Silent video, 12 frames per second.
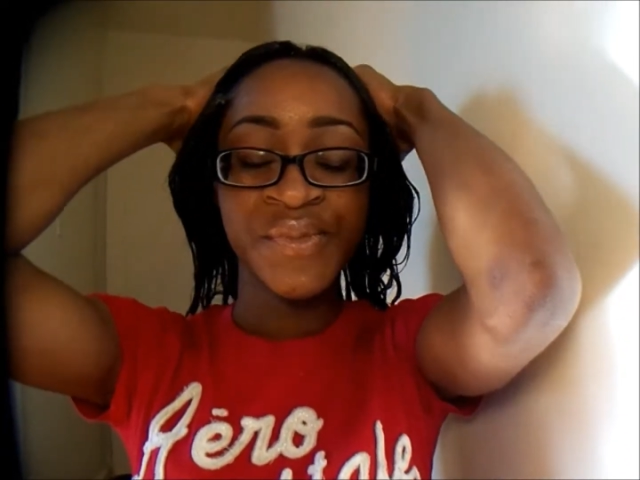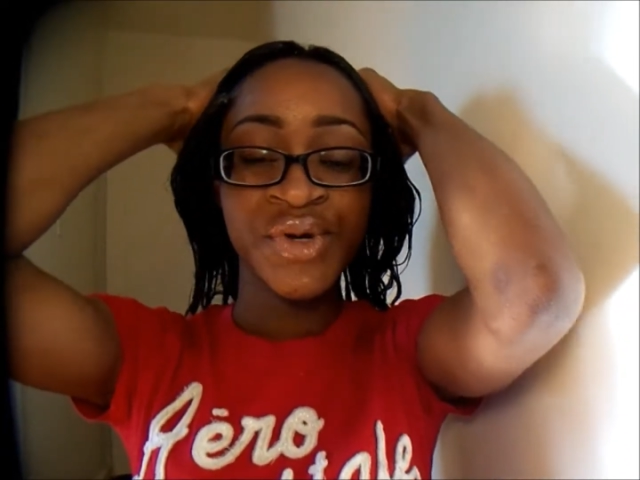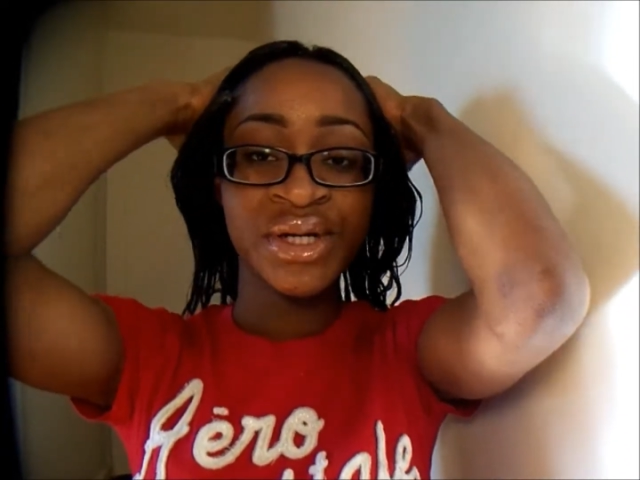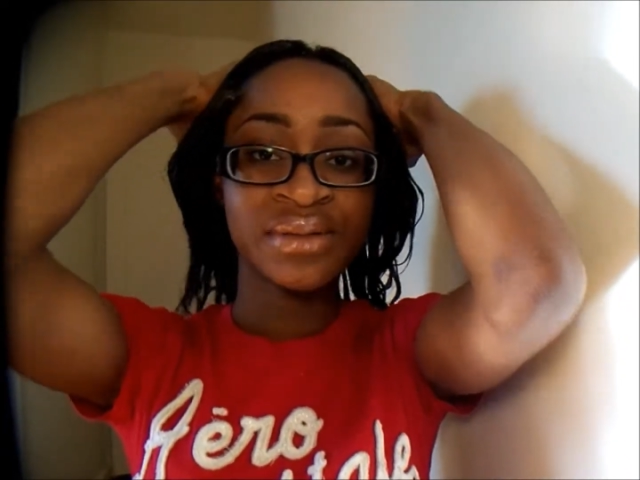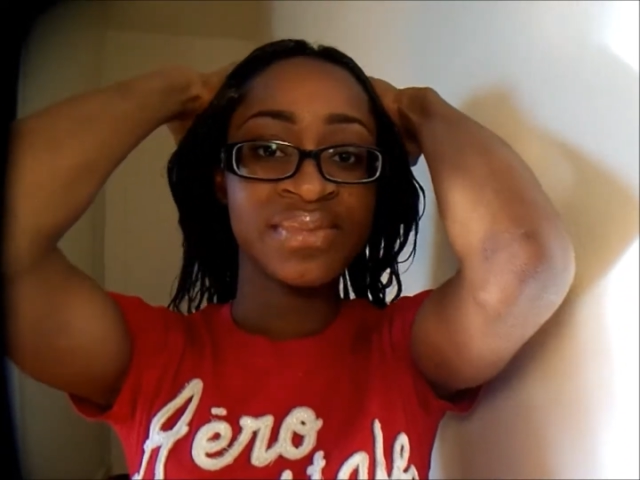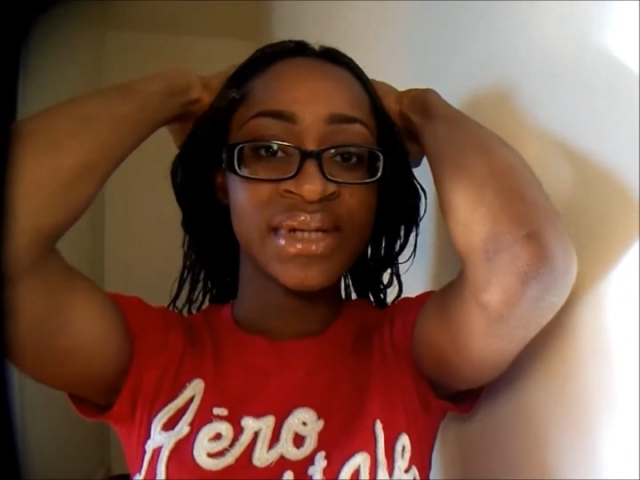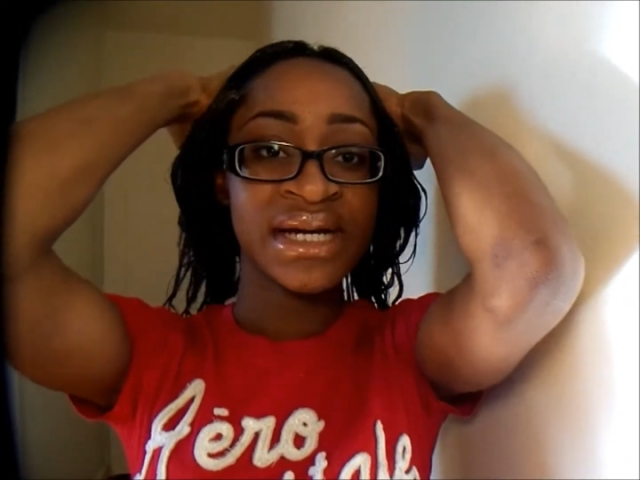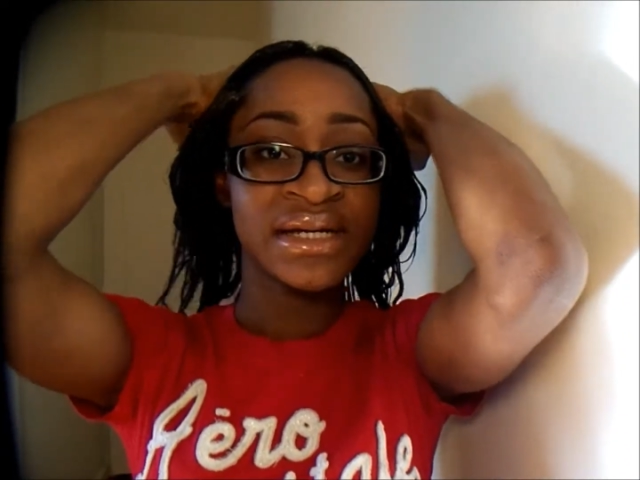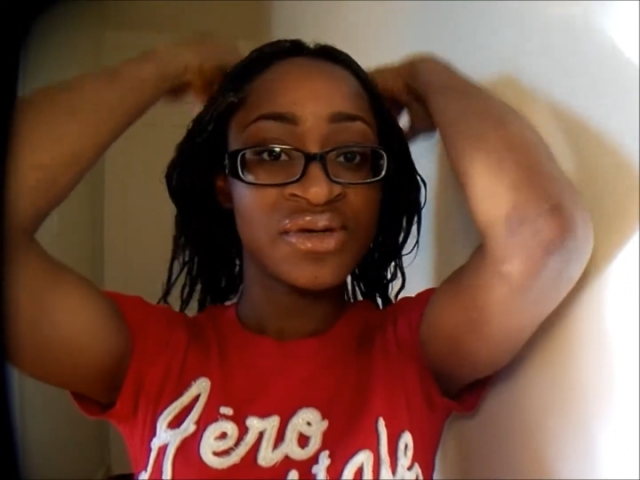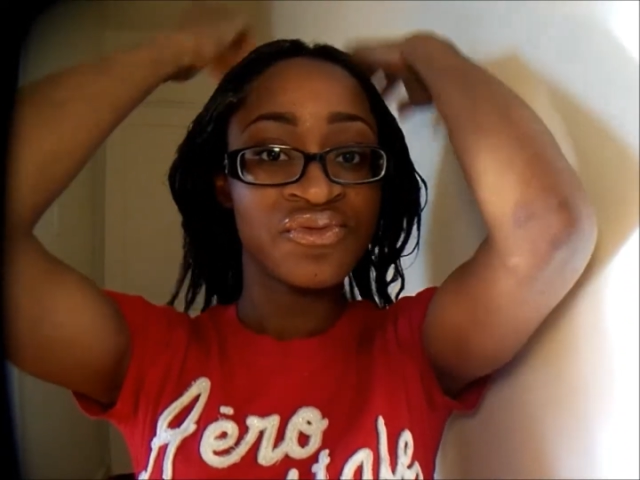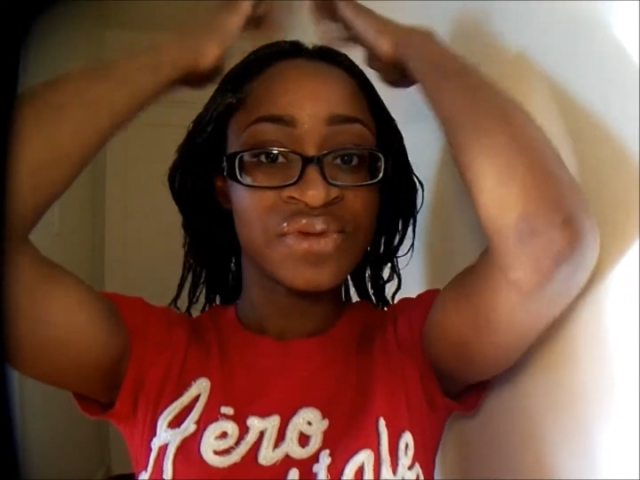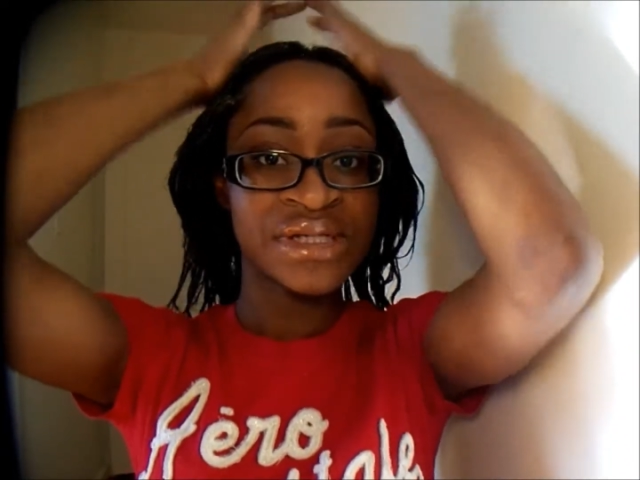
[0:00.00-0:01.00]
gonna apply
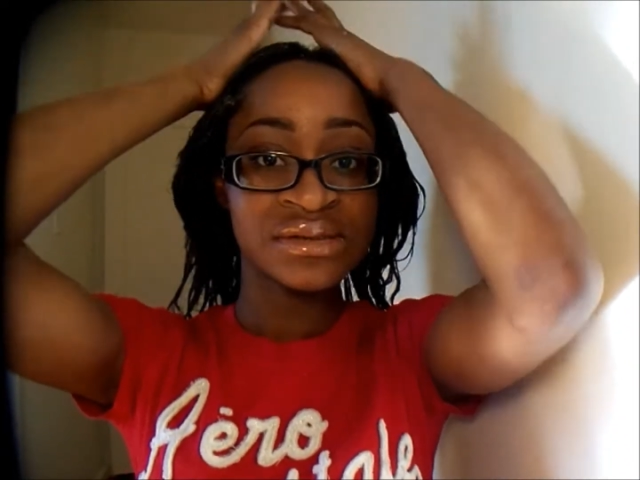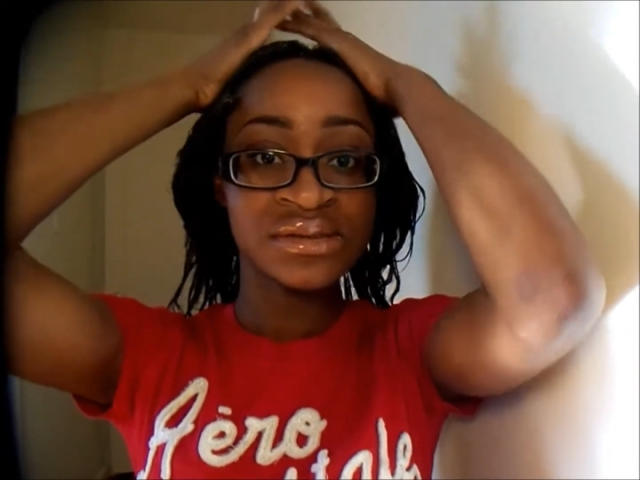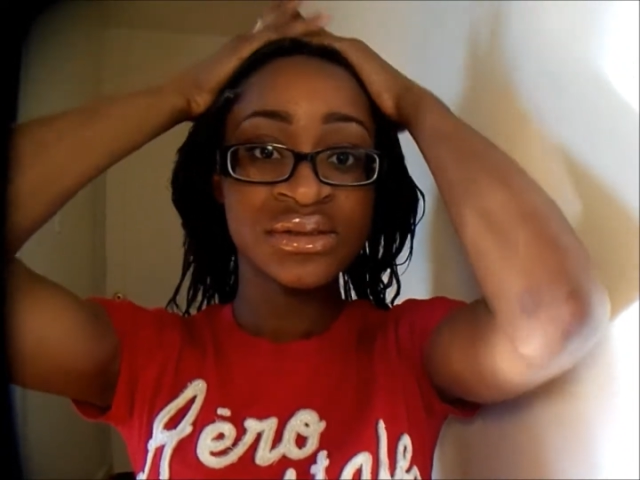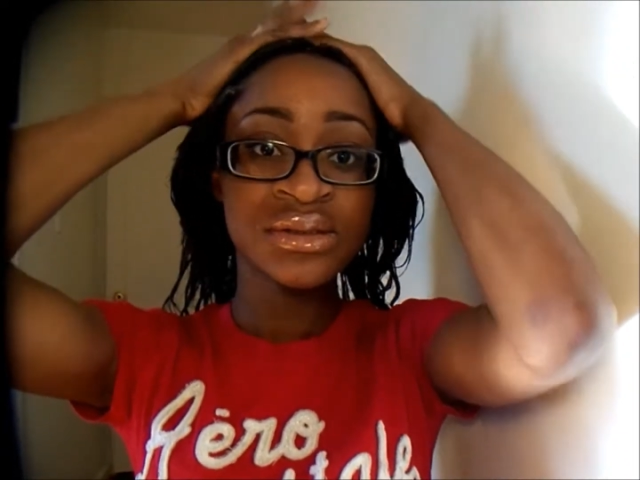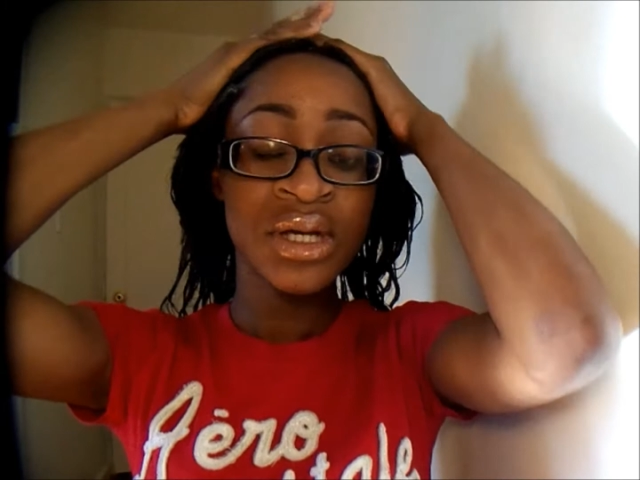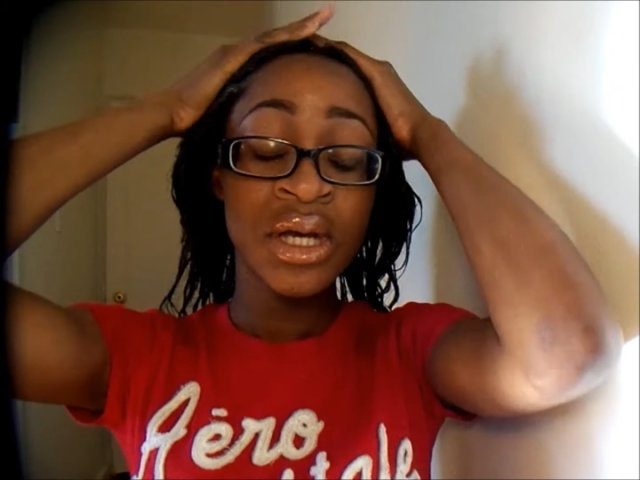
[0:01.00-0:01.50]
a rinse